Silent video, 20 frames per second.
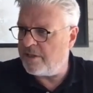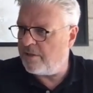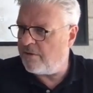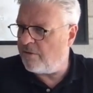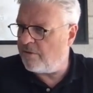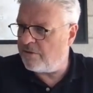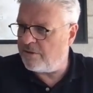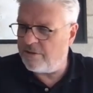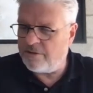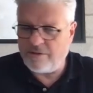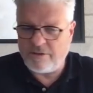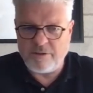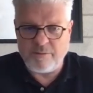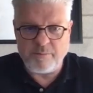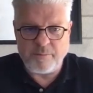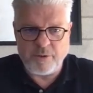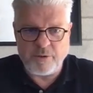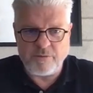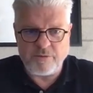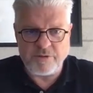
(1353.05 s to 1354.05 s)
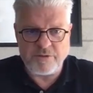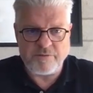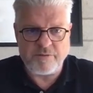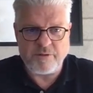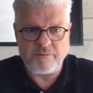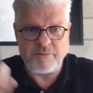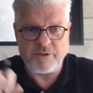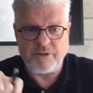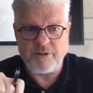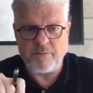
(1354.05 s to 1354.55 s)
they order the components
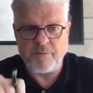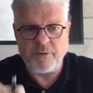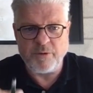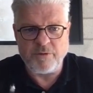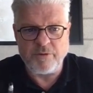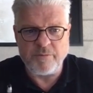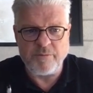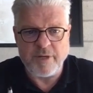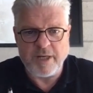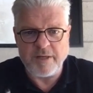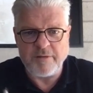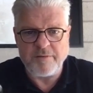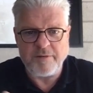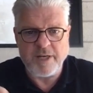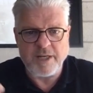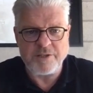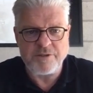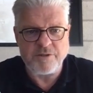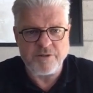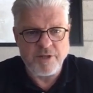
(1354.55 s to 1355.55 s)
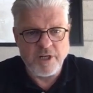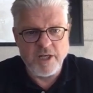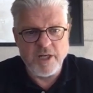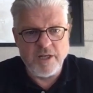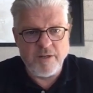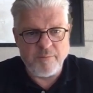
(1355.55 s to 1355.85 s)
from the component manufacturer